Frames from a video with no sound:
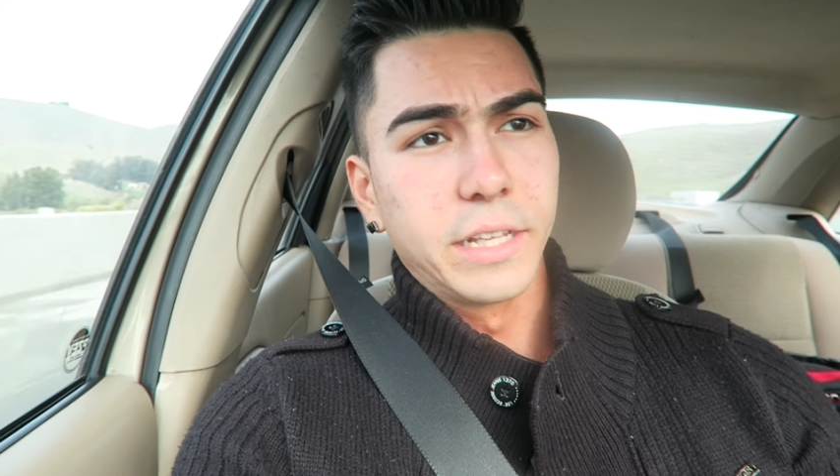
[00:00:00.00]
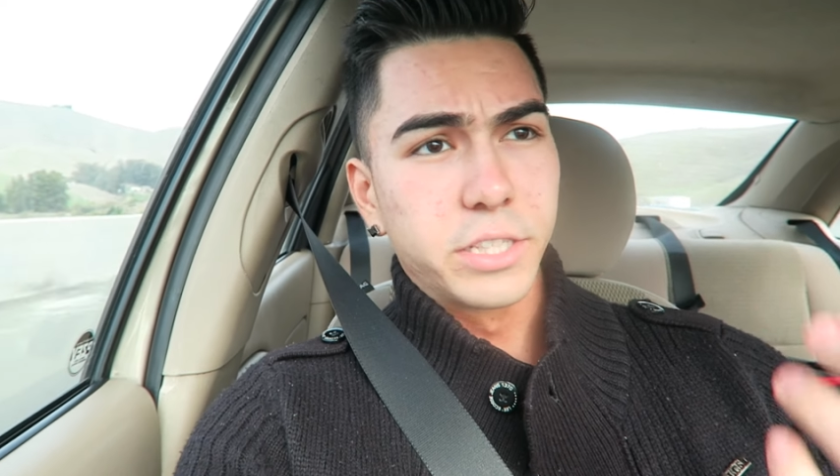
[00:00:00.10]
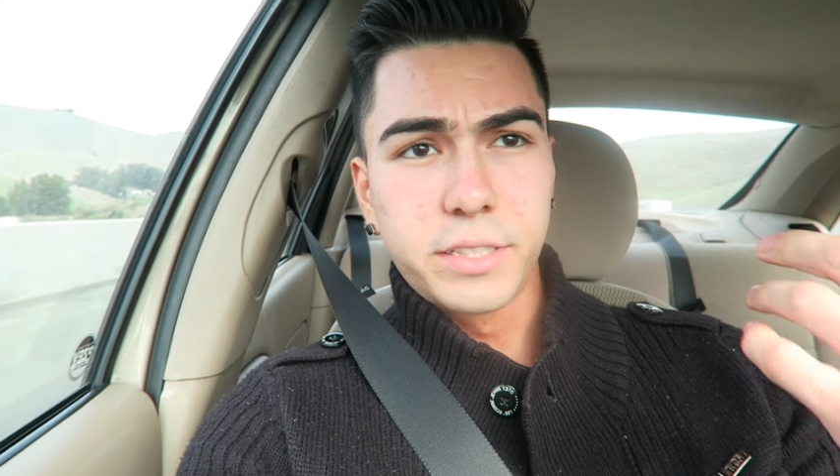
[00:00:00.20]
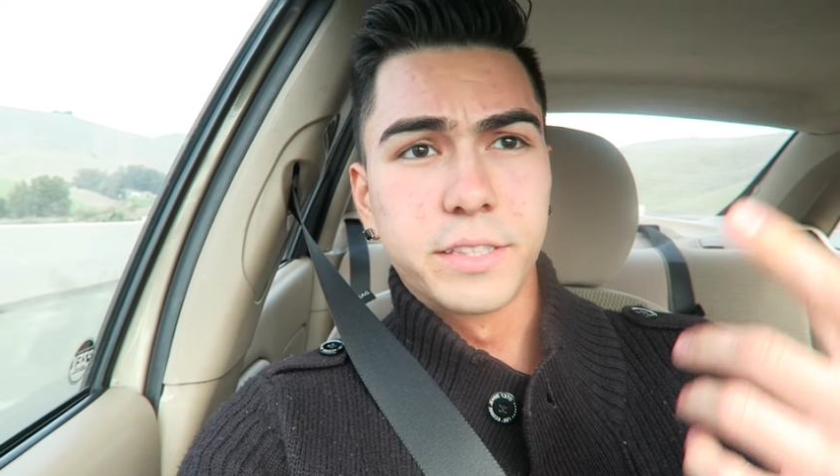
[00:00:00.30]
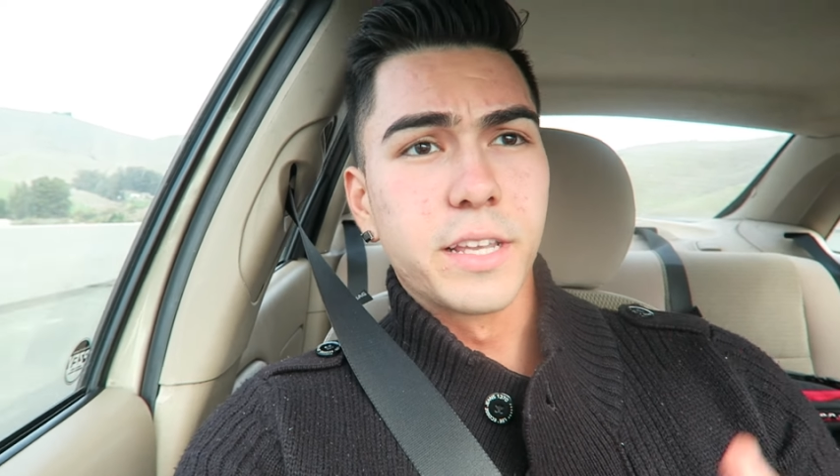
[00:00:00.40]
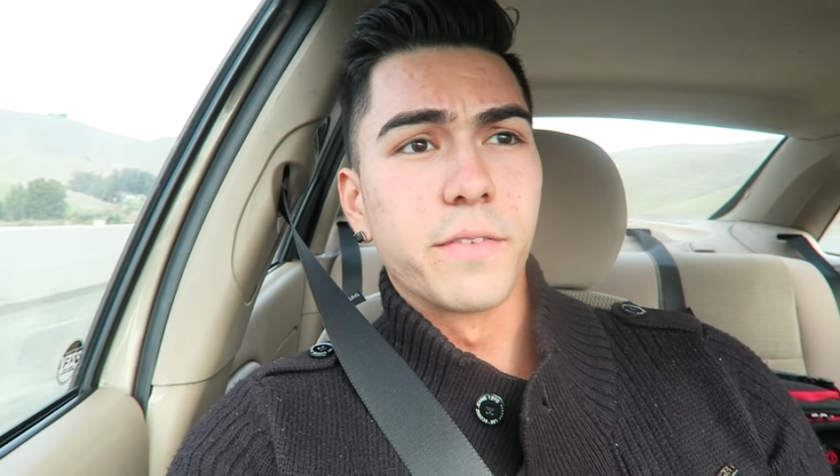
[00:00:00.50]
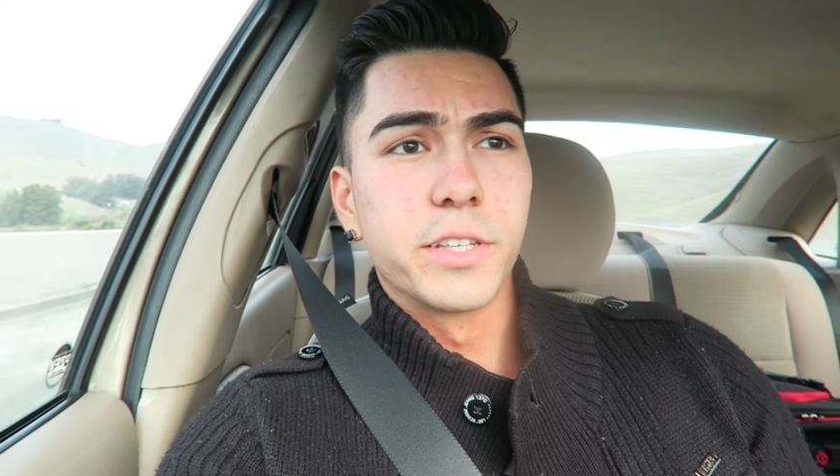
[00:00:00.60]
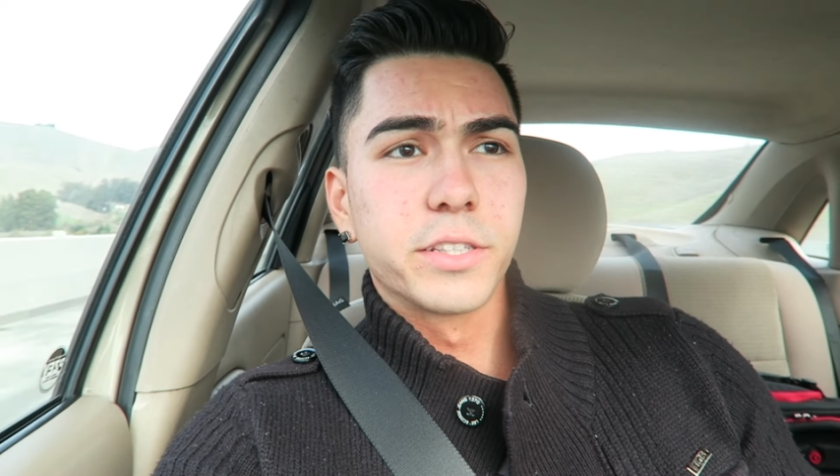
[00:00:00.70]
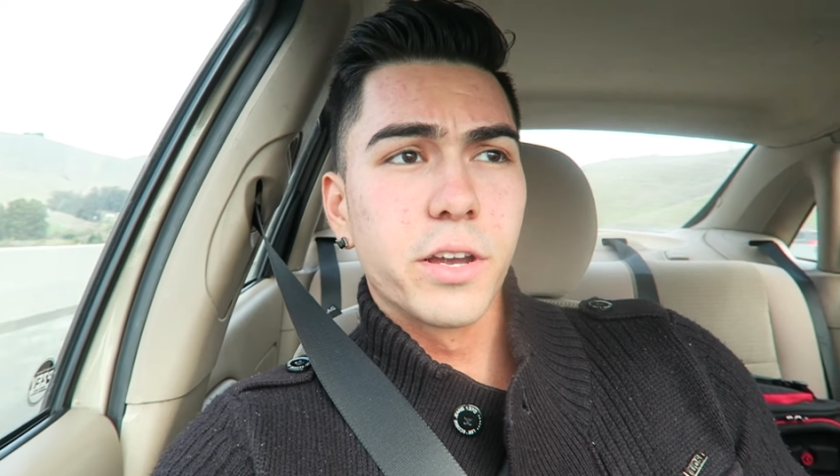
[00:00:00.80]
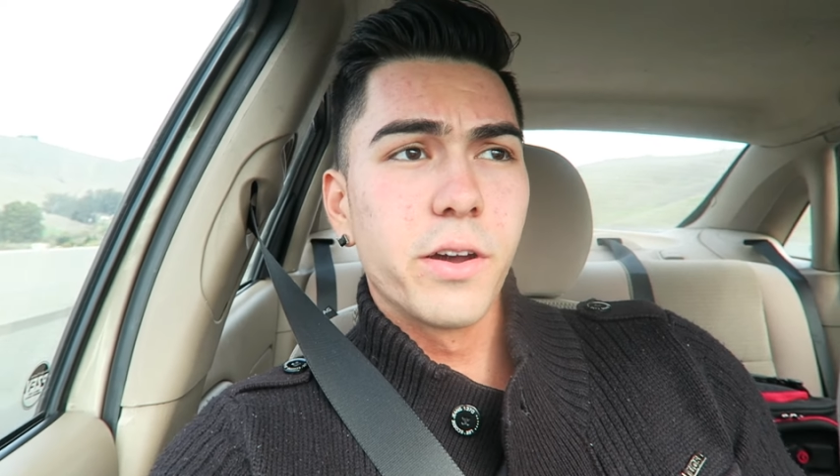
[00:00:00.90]
just in San
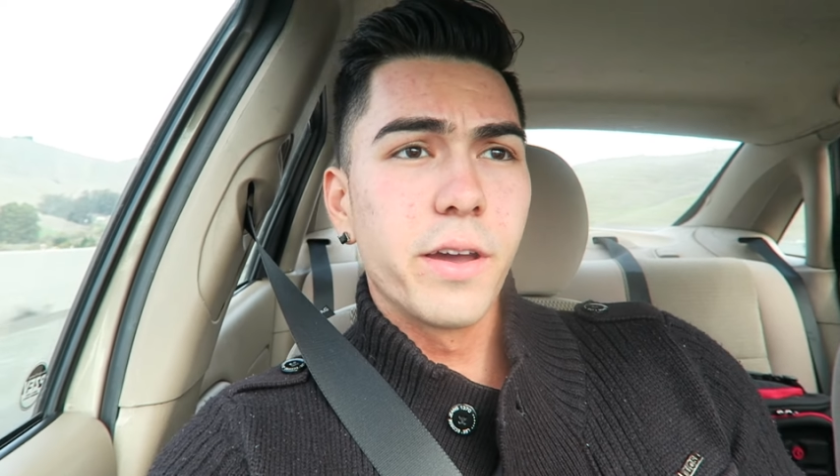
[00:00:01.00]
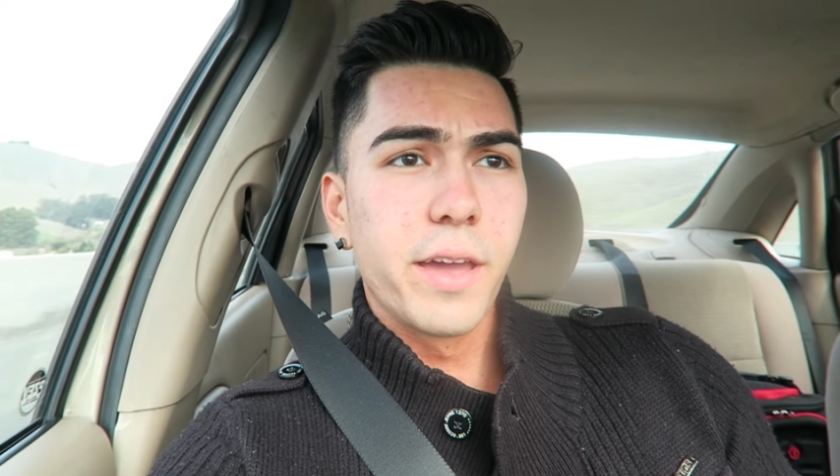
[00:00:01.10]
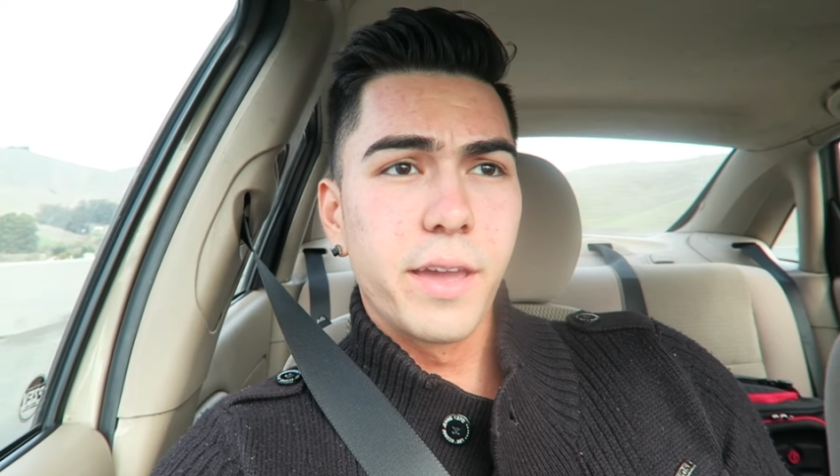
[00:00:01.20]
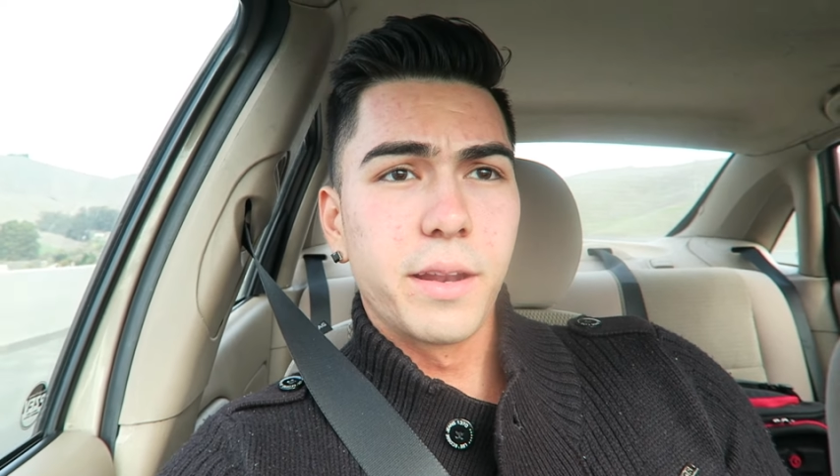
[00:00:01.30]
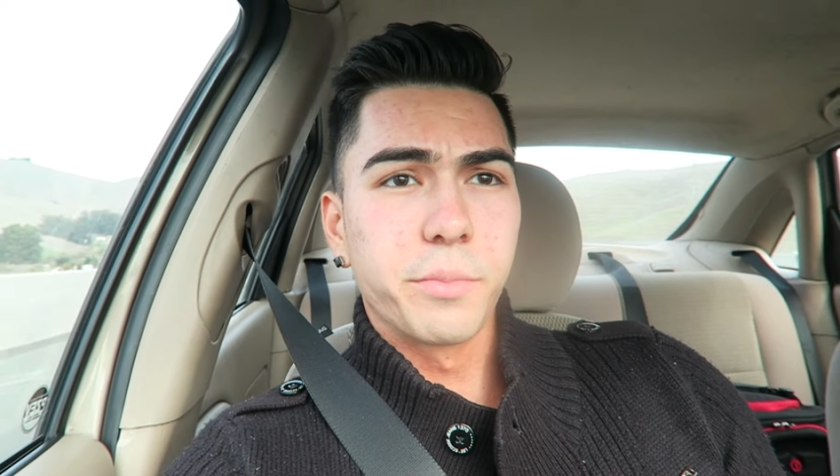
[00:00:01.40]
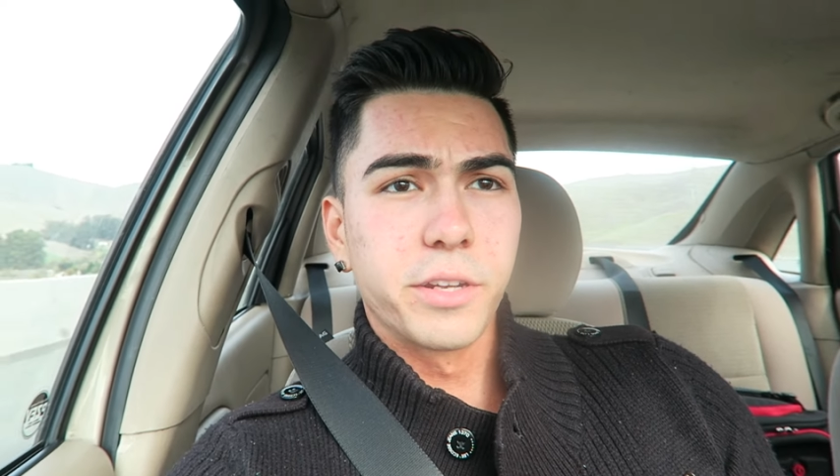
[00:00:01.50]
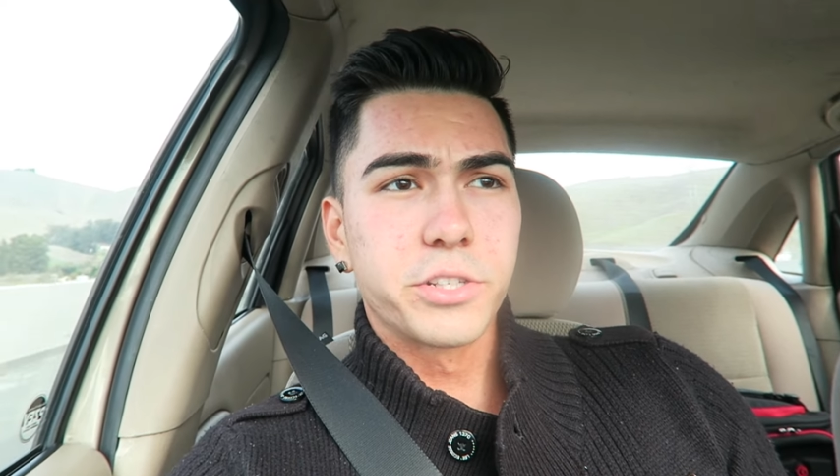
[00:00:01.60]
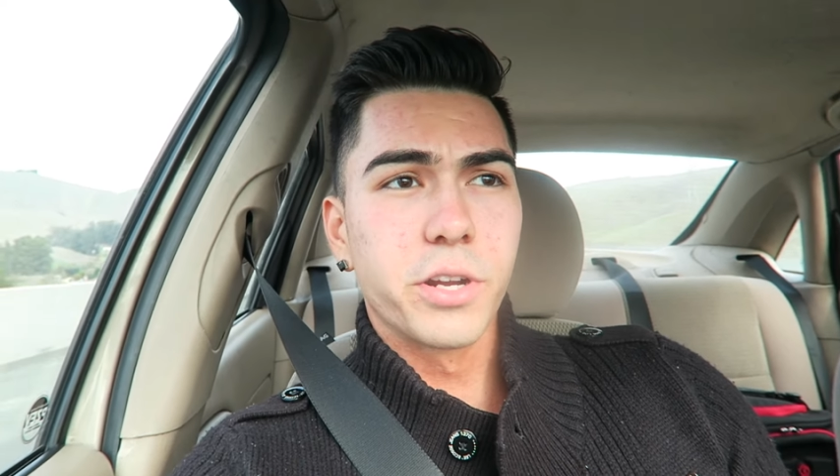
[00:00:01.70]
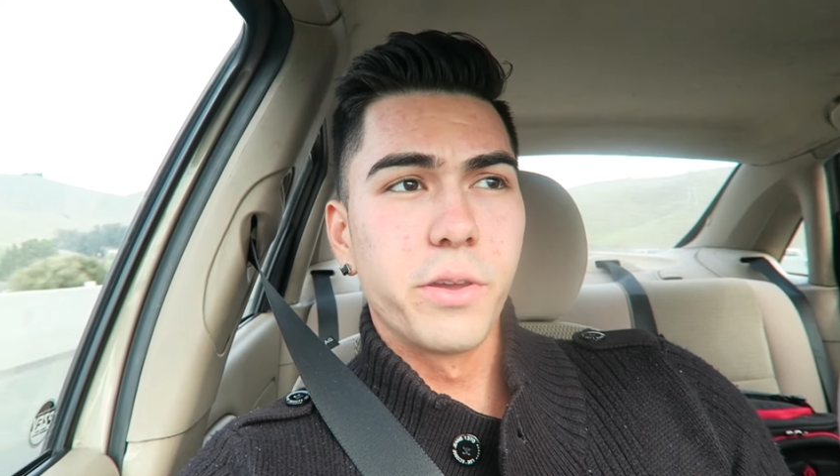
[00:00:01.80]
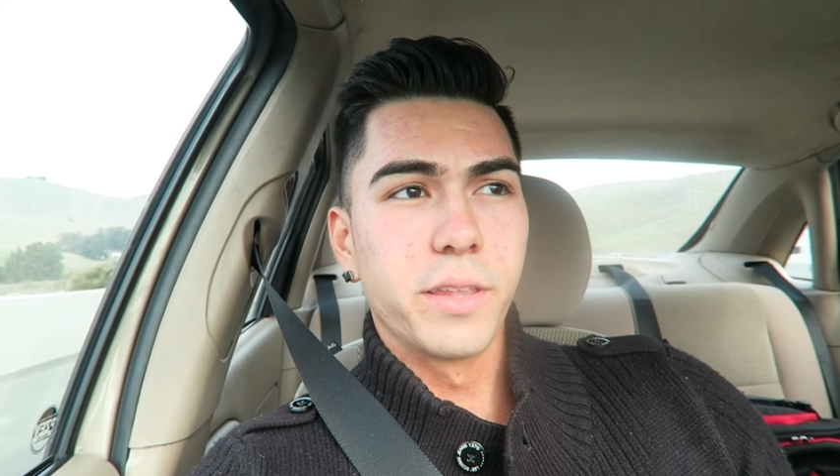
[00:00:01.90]
Francisco, and I'm gonna
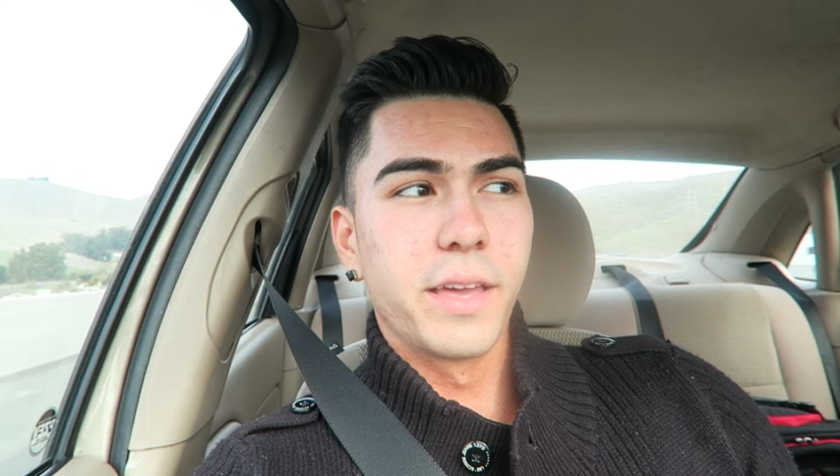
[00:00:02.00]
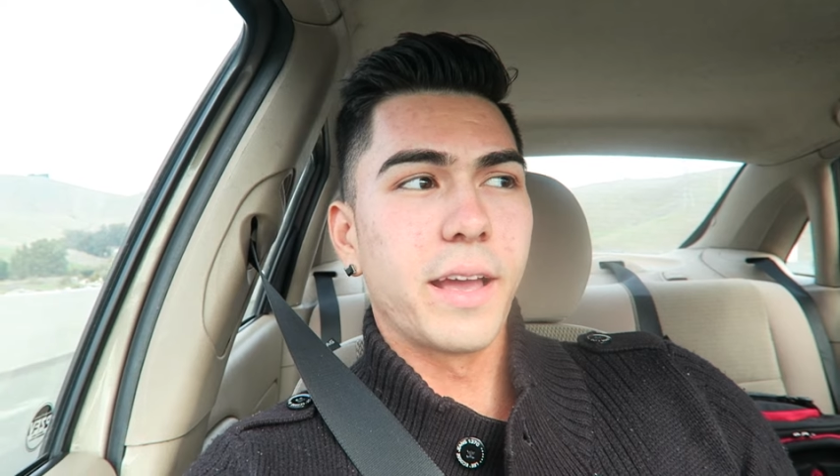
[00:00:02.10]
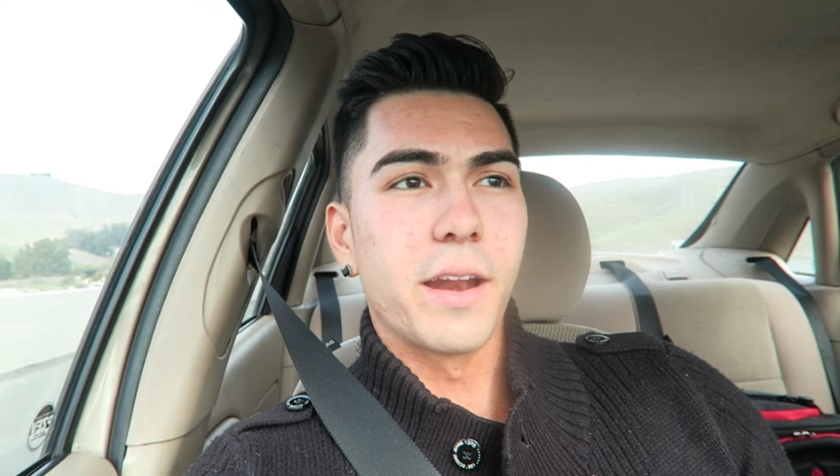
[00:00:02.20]
show you, like,